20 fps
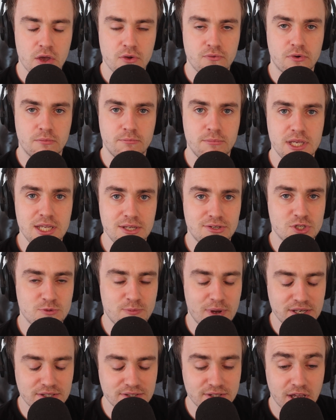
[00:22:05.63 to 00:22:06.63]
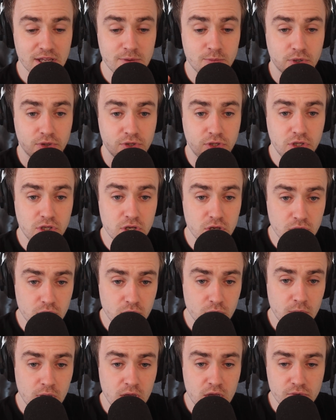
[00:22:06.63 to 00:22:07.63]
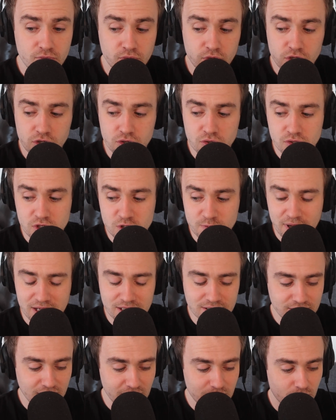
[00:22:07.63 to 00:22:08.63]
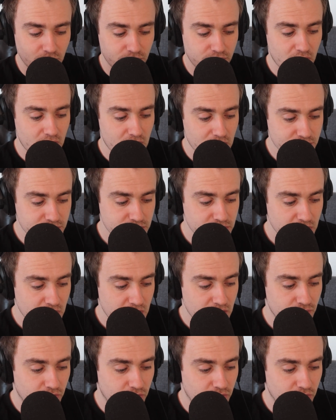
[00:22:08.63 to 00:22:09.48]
for me to spend time with you, for you to spend time with us,